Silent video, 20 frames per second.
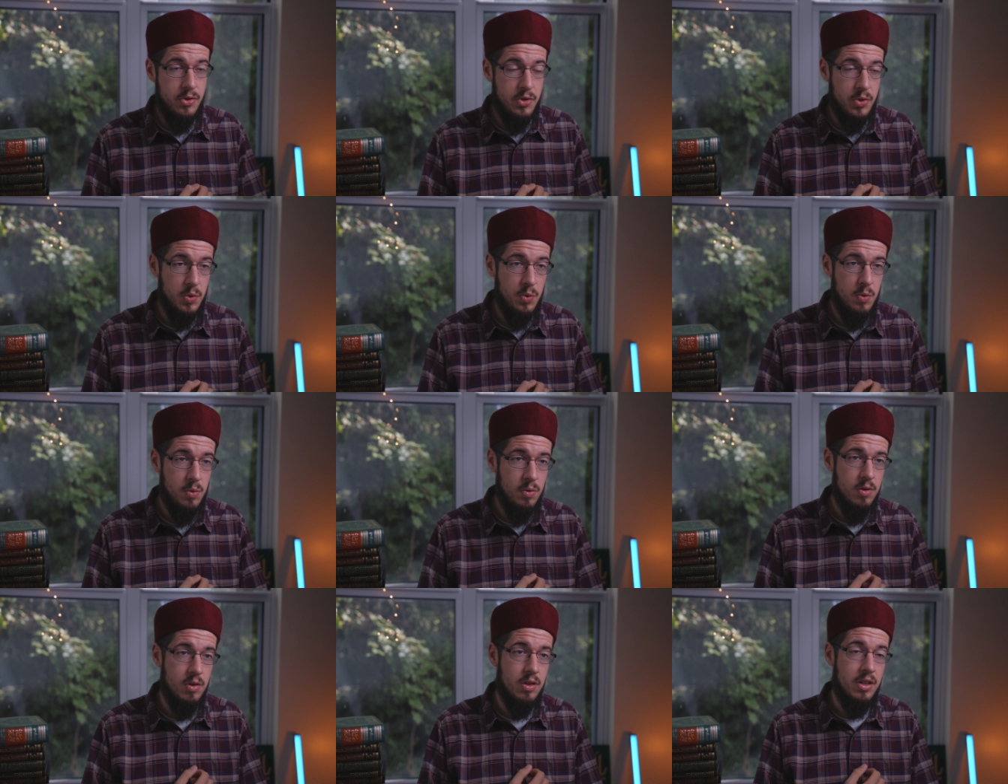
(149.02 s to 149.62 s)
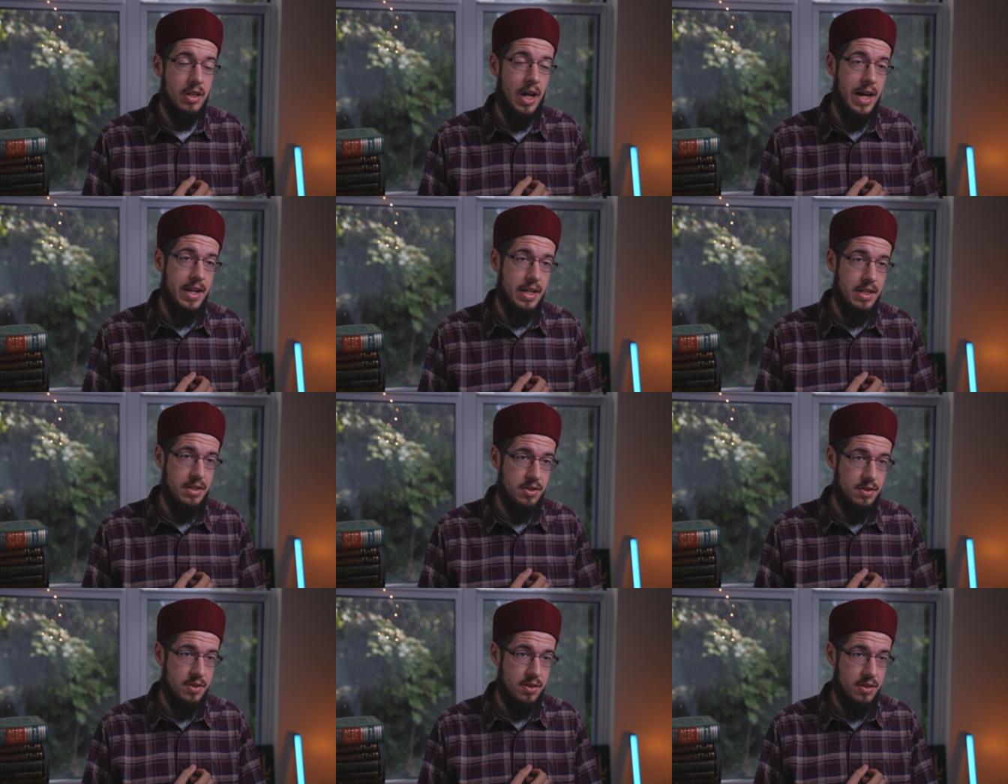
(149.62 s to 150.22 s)
to
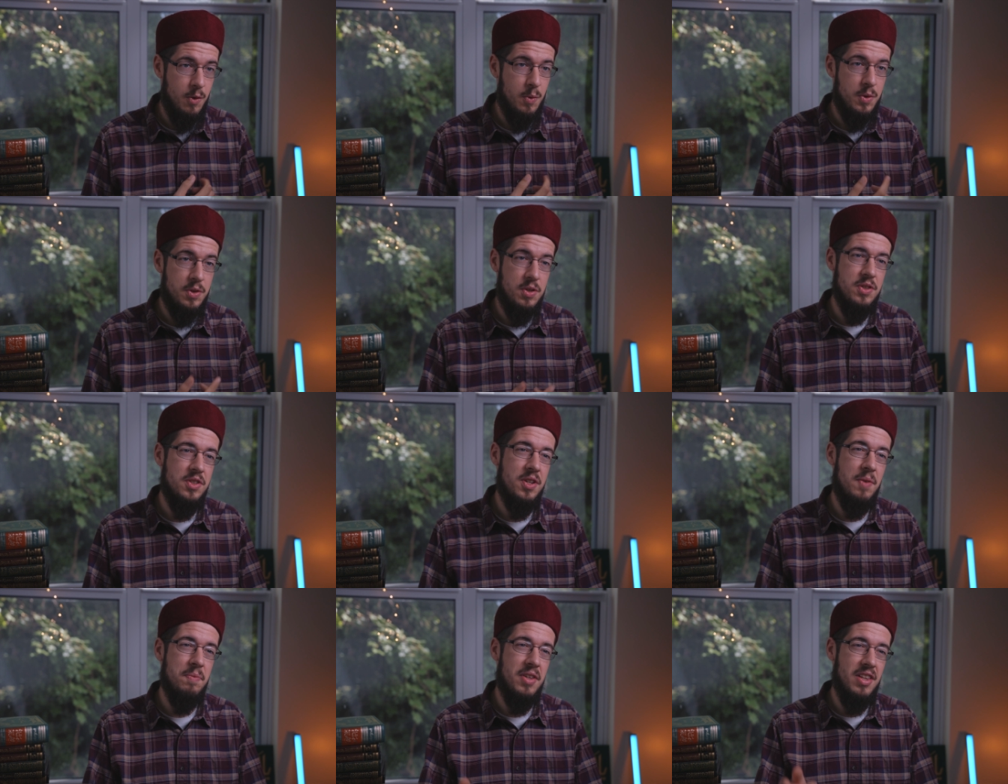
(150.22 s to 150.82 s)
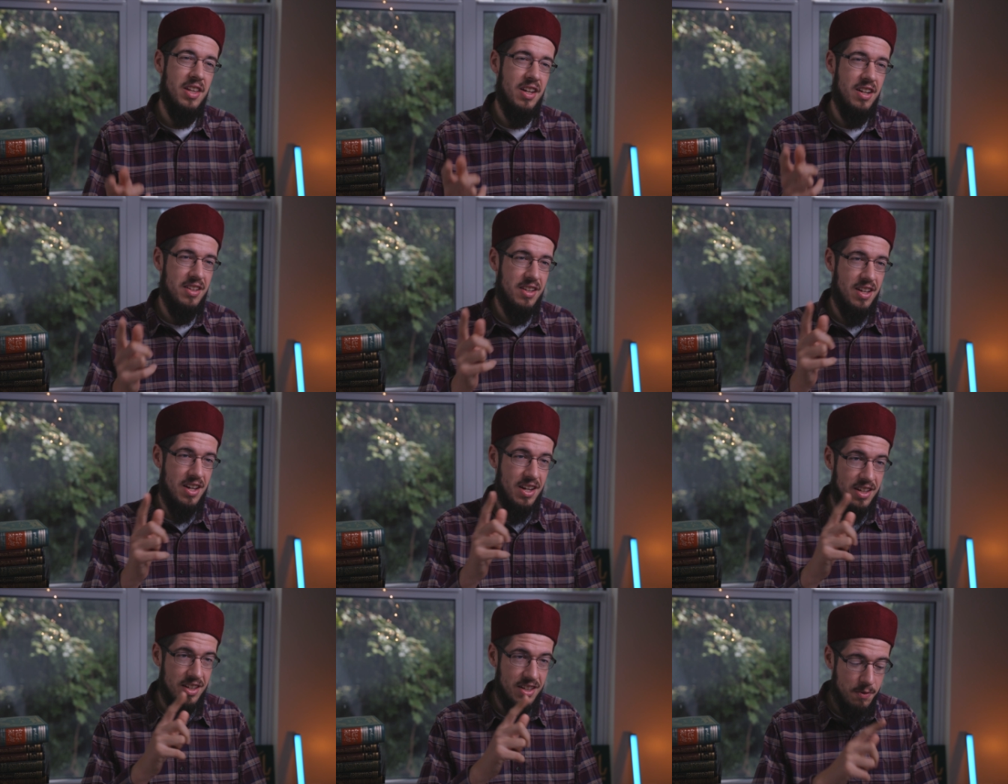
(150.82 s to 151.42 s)
guidance, which is something that
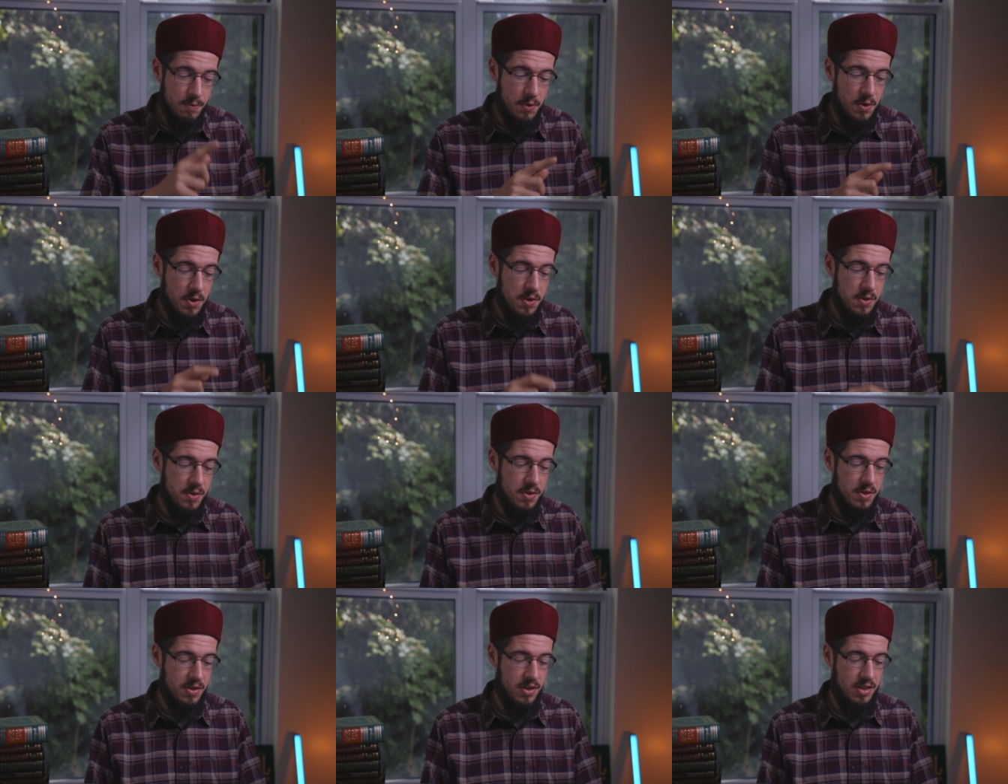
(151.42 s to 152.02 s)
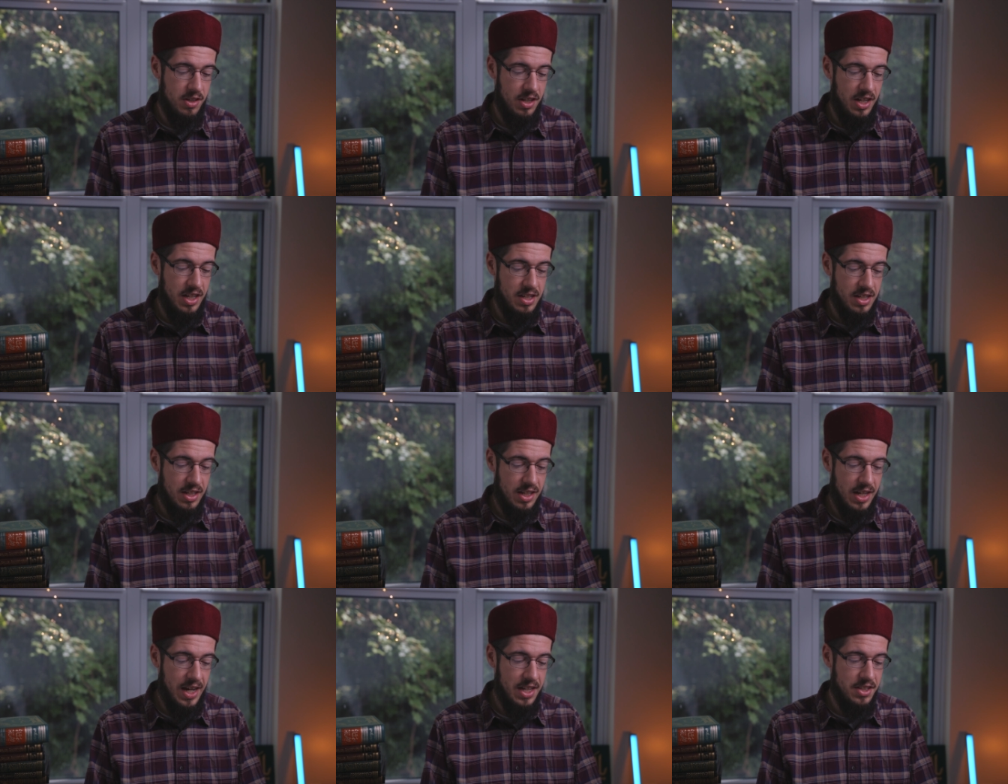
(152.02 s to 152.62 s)
Allah further
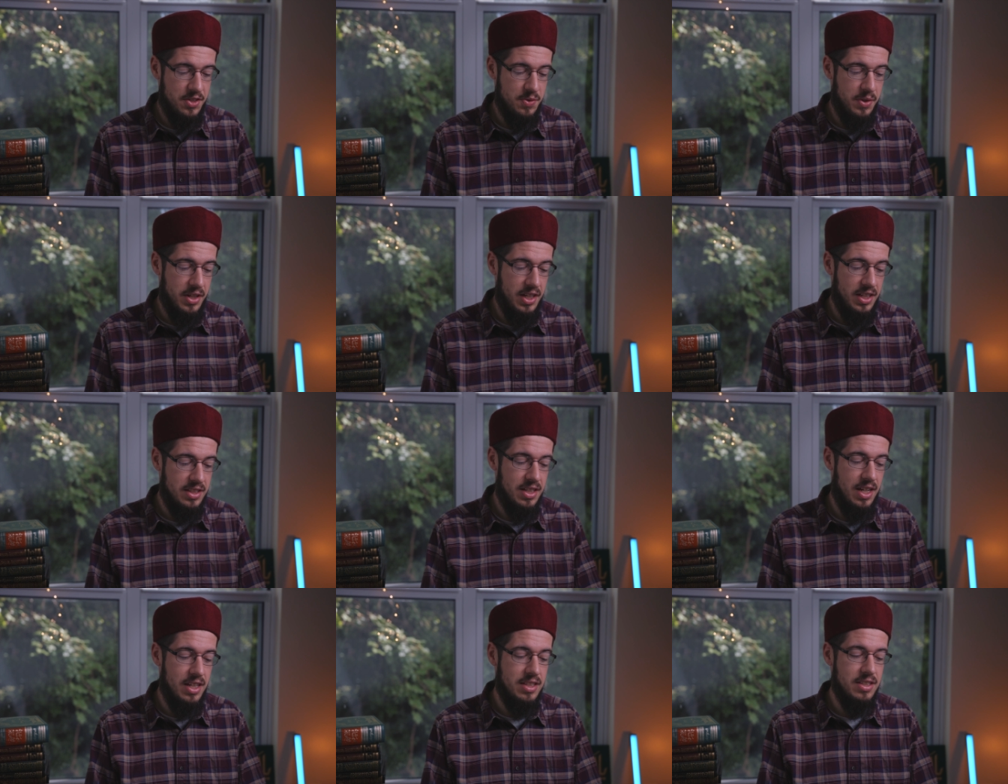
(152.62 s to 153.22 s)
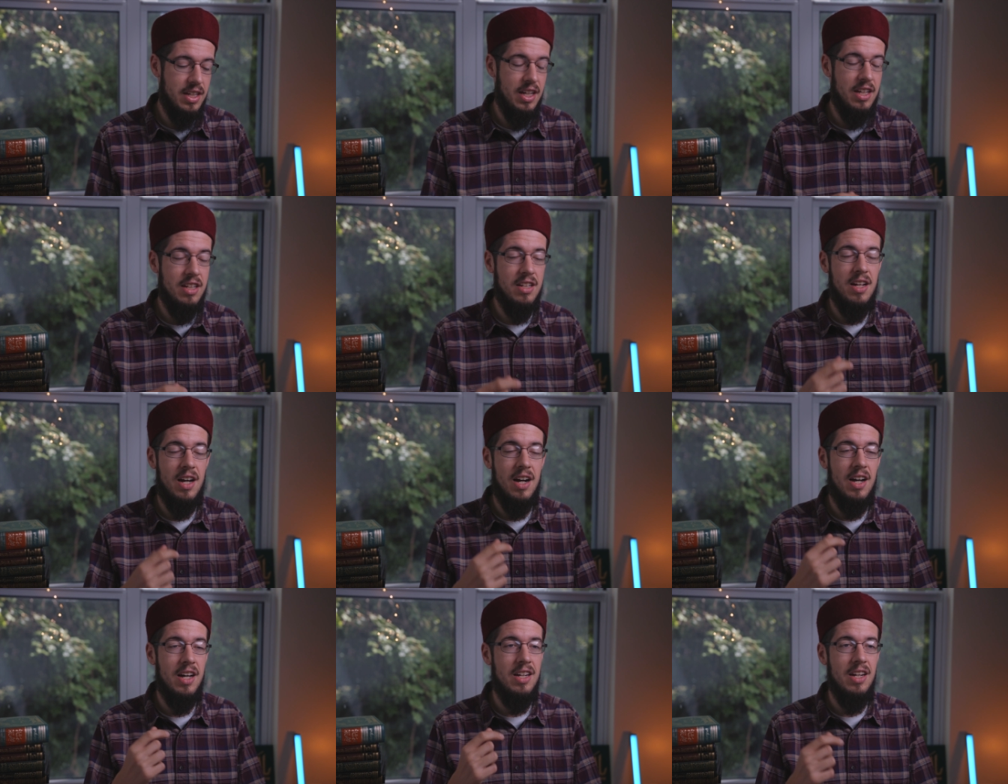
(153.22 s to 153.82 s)
indicates when he says, Inna
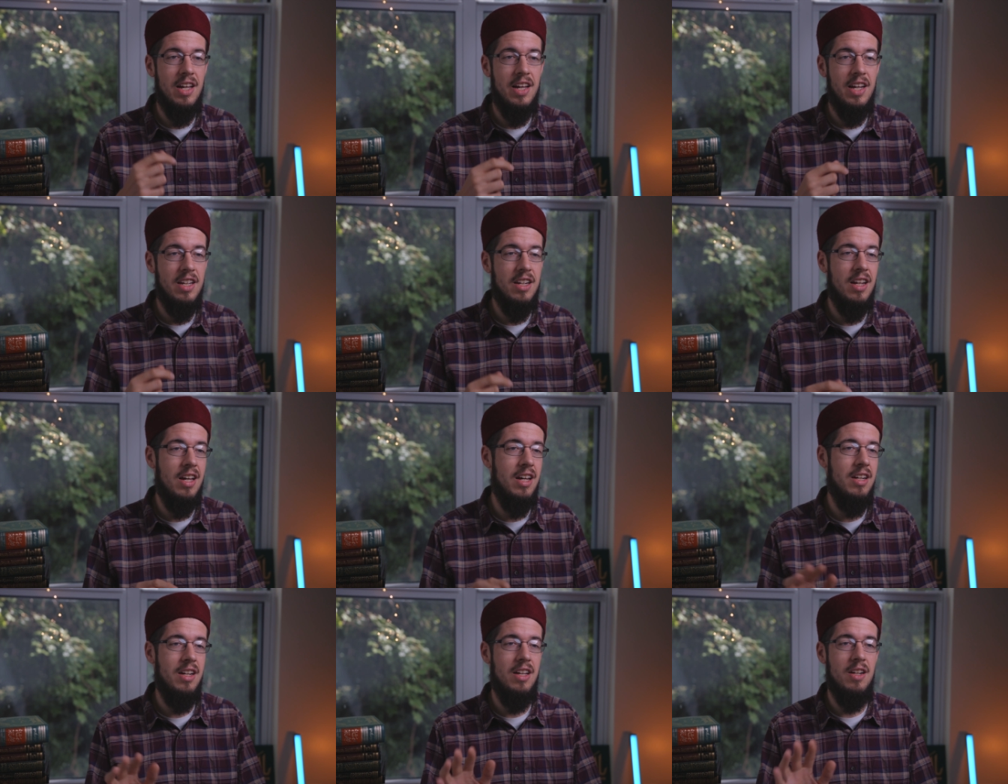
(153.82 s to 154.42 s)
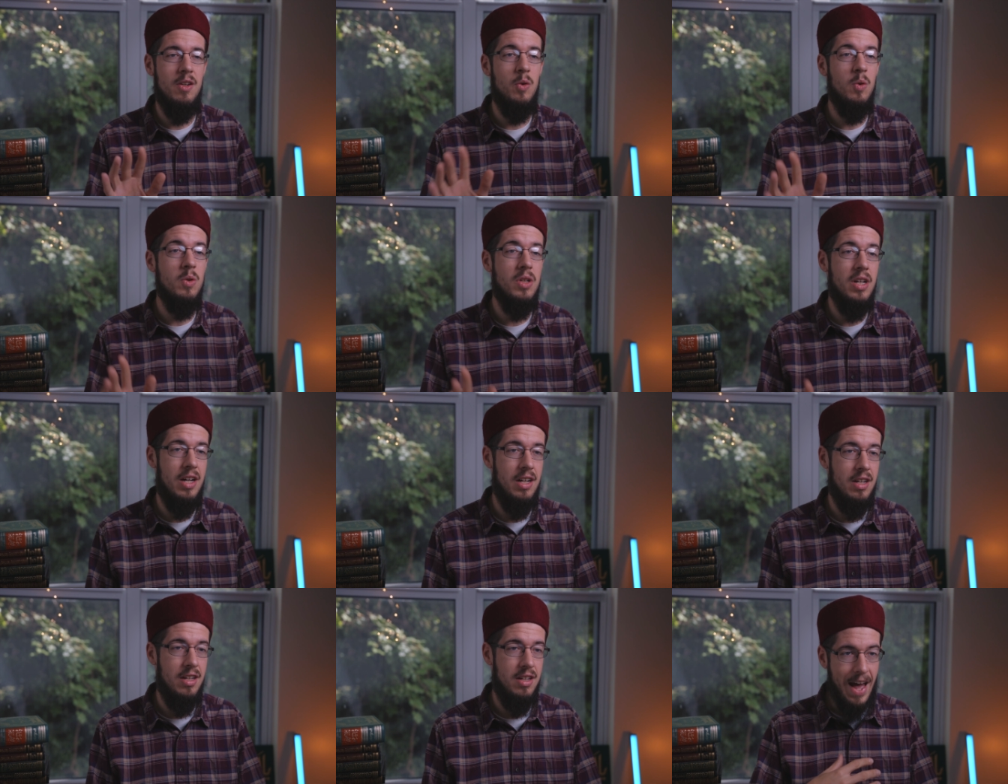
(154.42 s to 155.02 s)
alayna lal
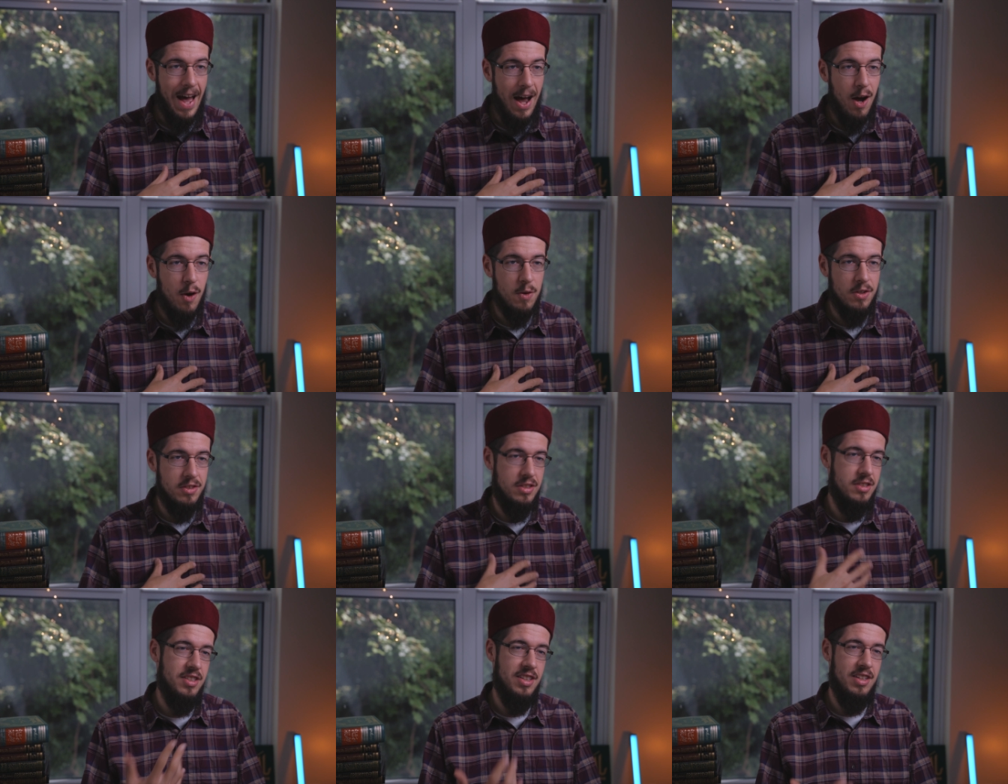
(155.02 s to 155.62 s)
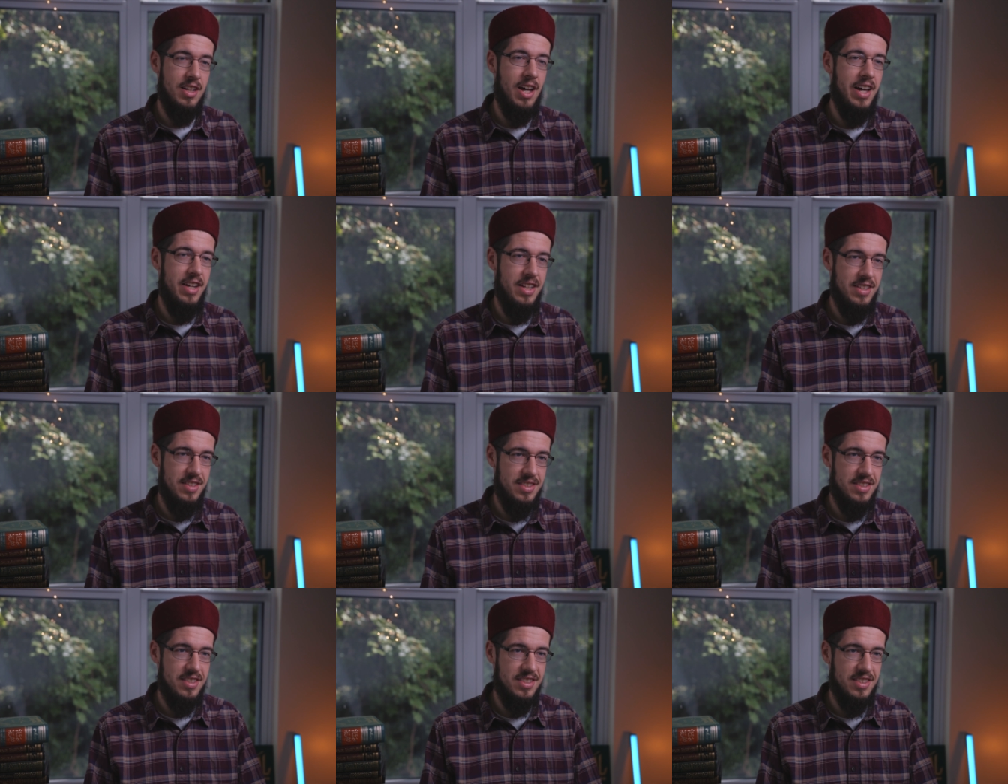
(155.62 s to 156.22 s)
huda, ours is the
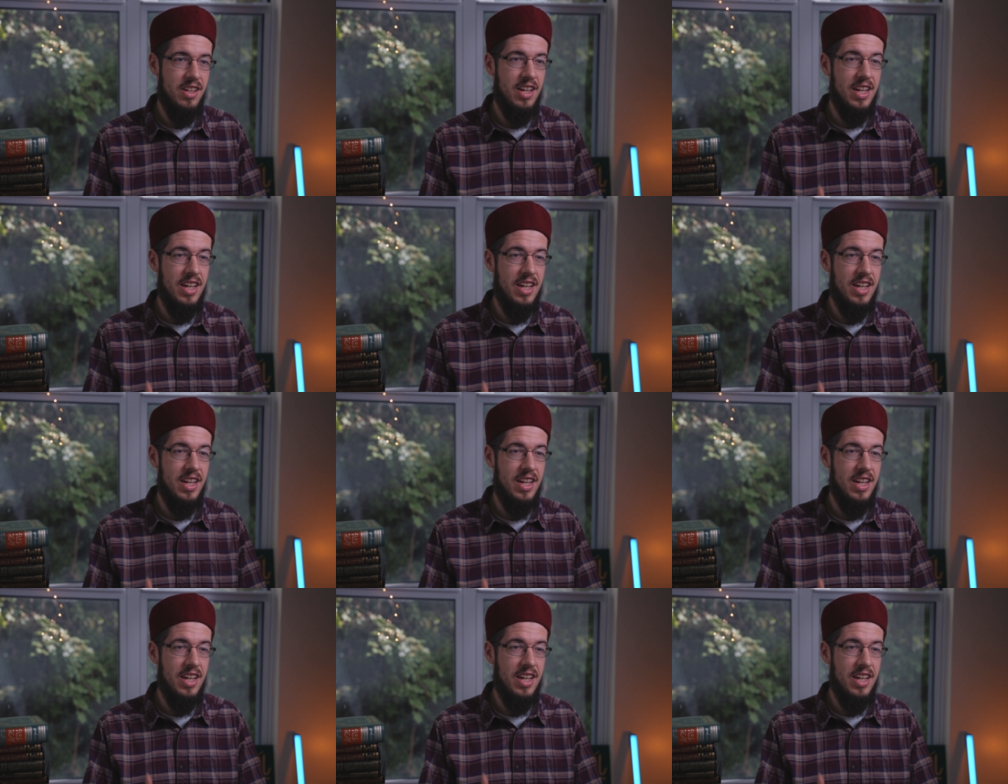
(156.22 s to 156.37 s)
guidance.